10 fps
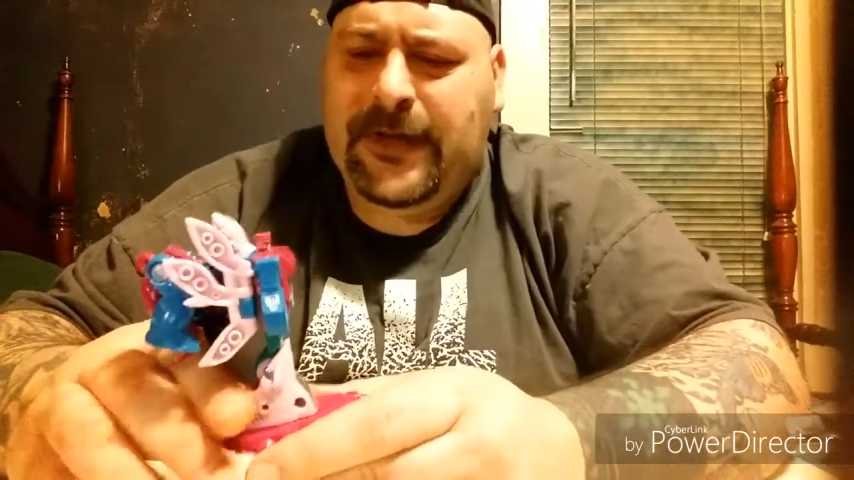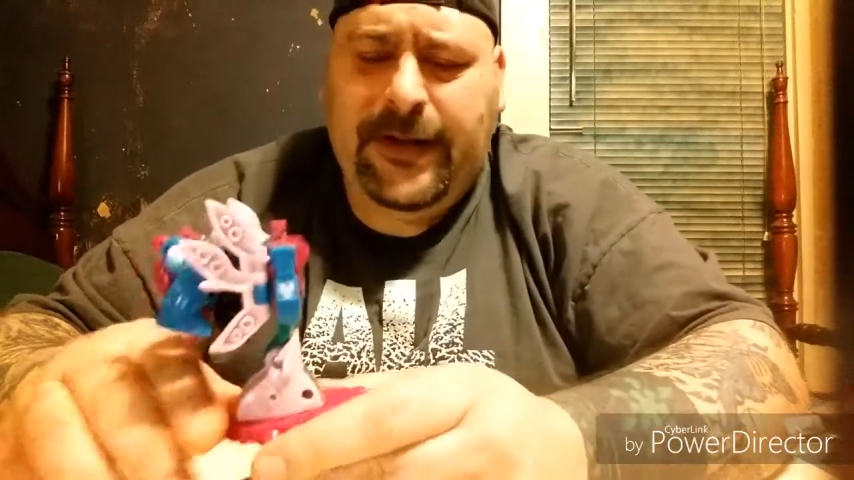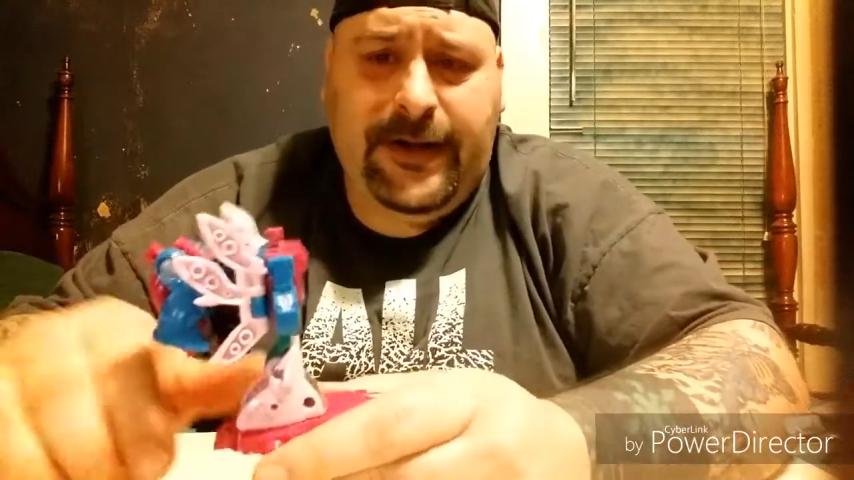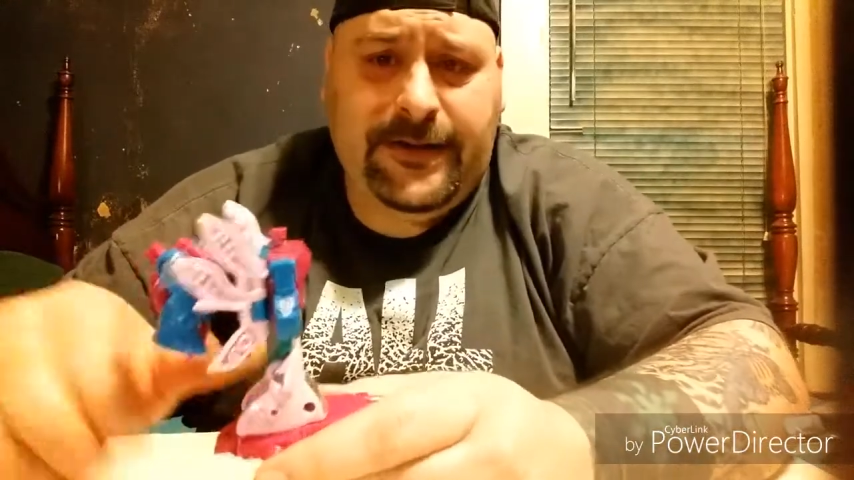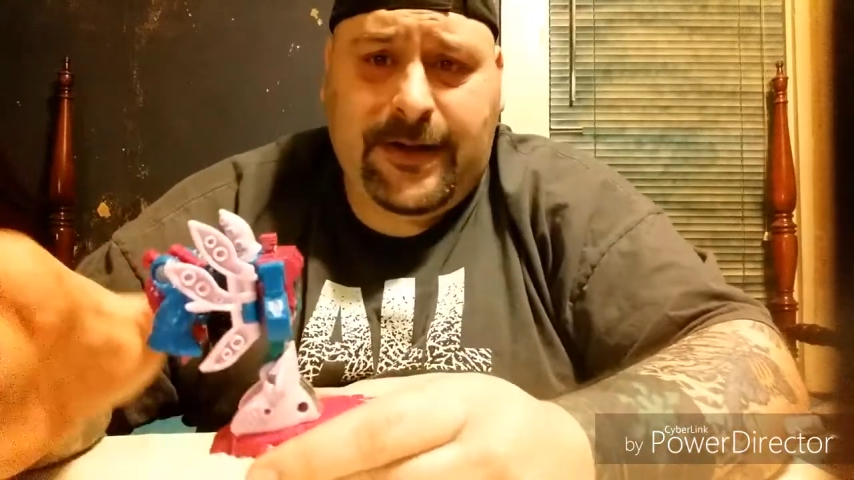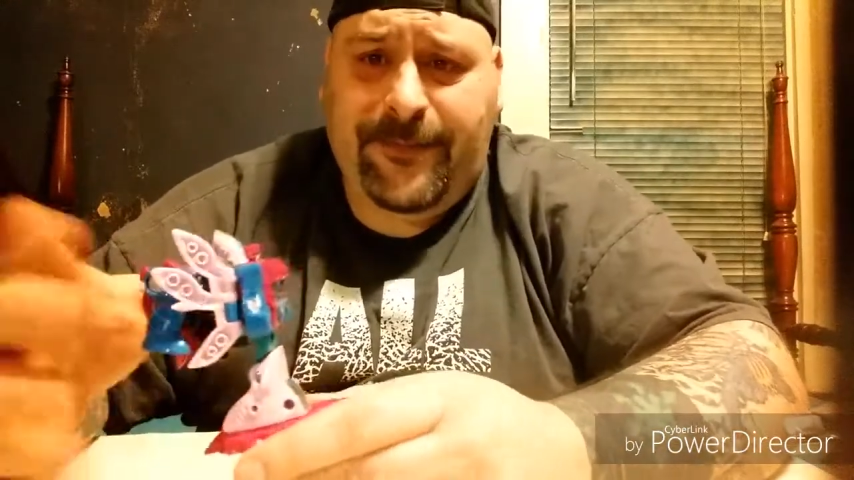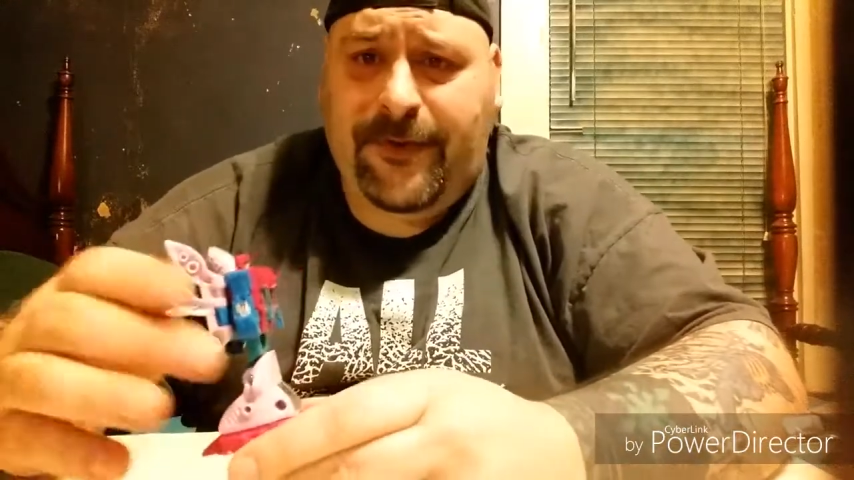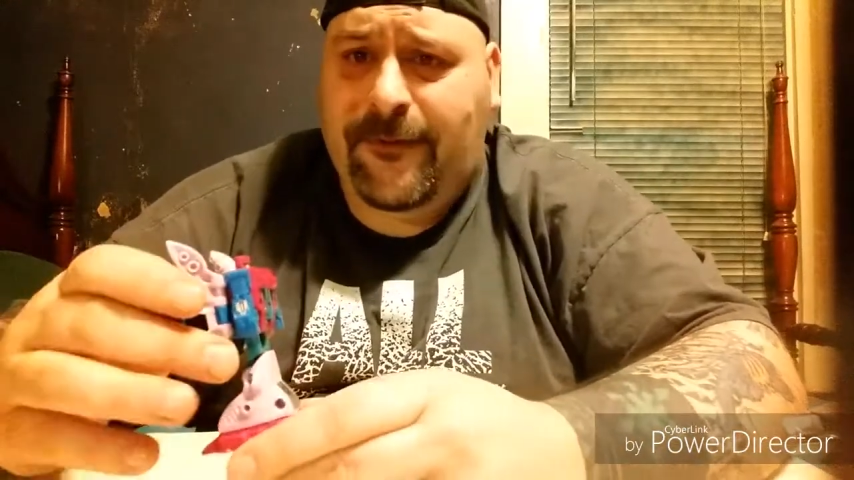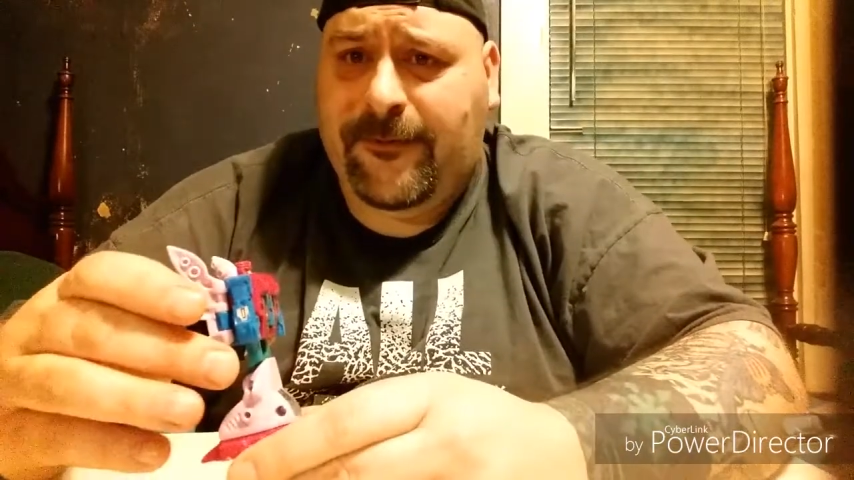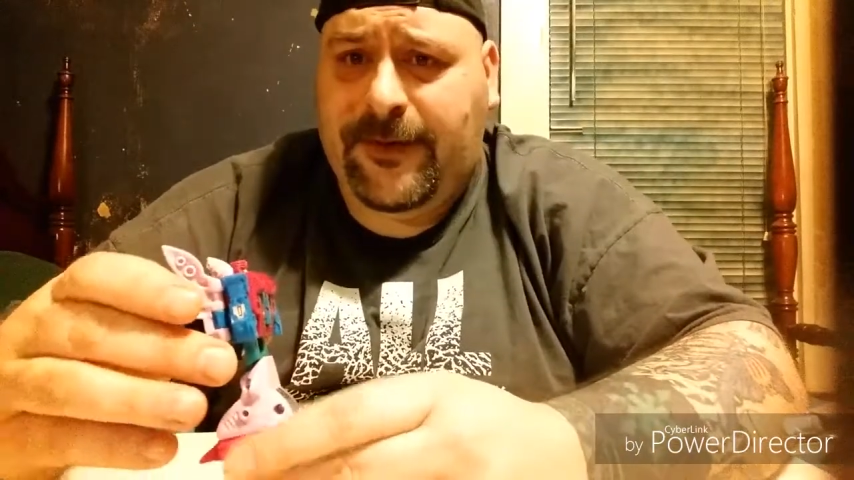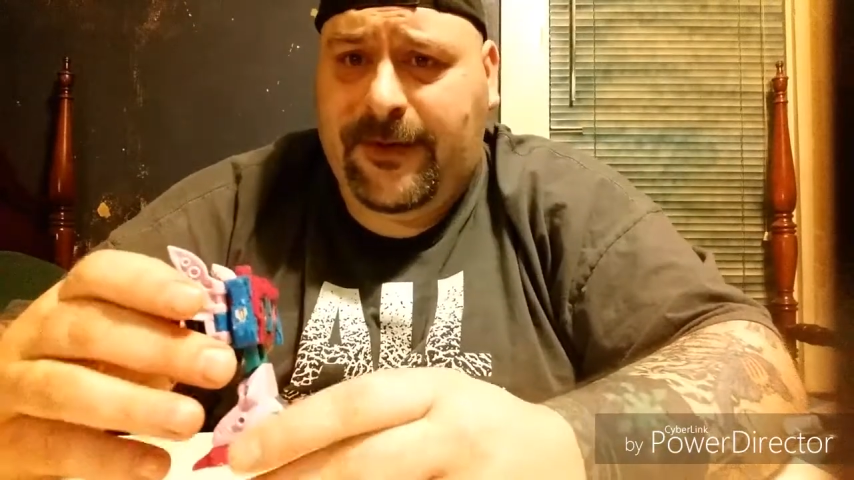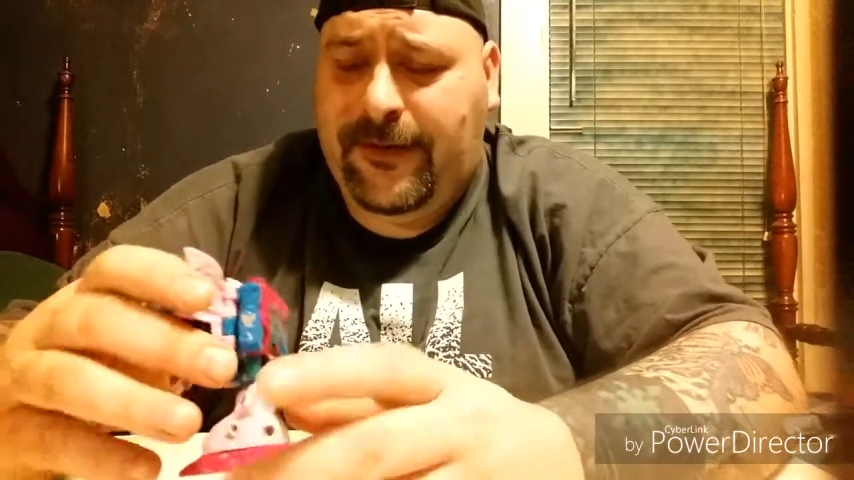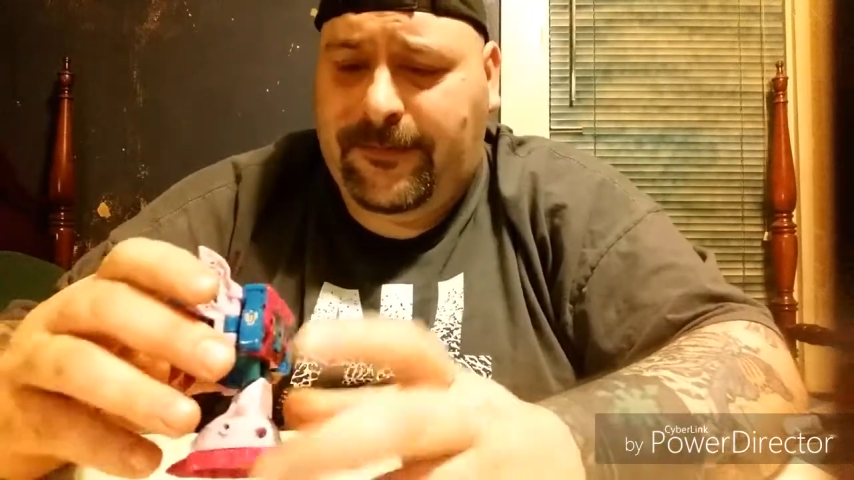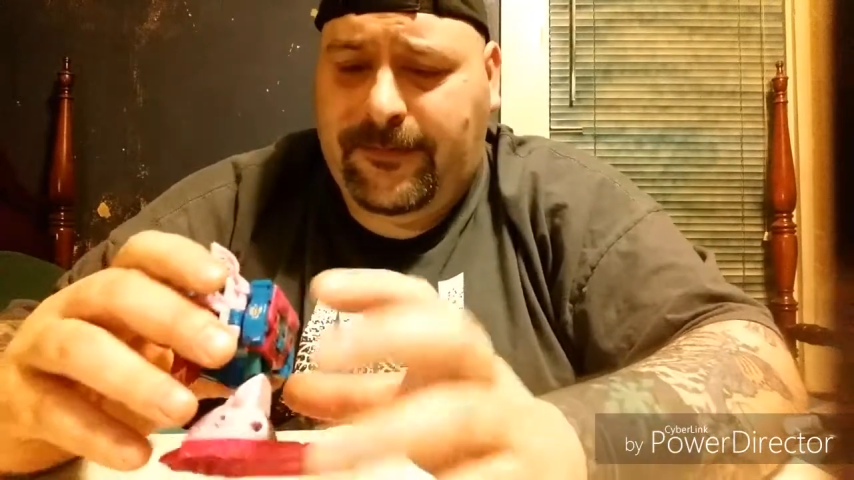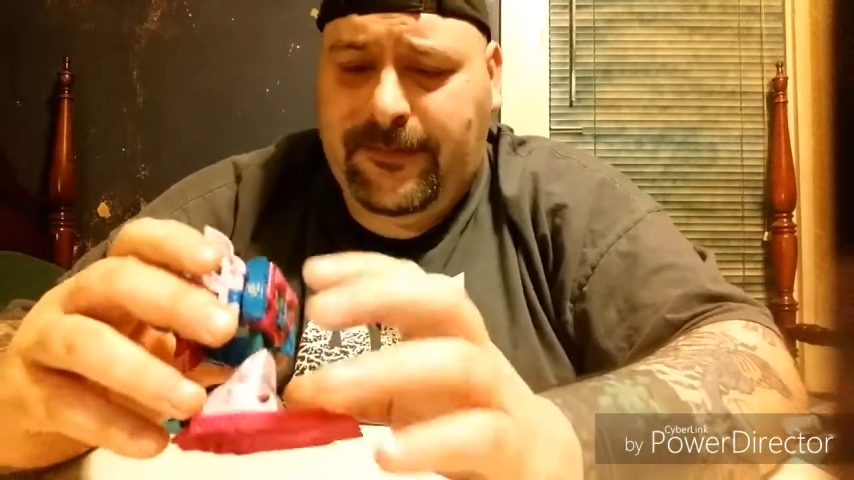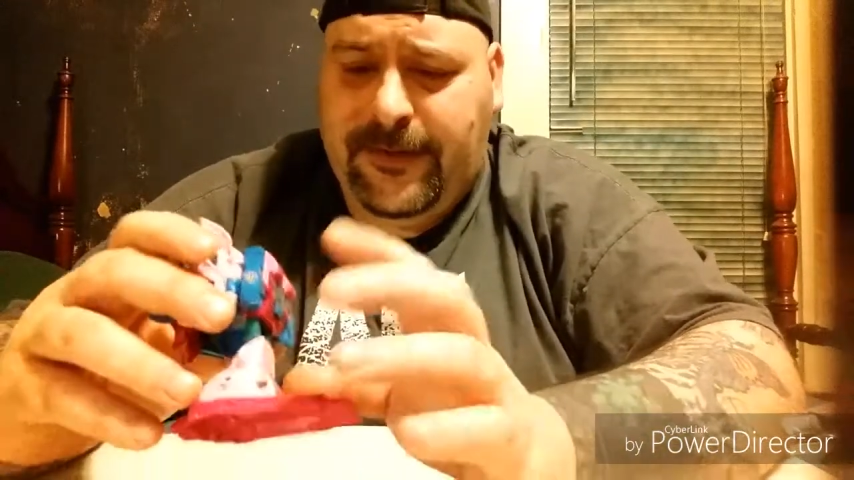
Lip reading: And anytime you overdo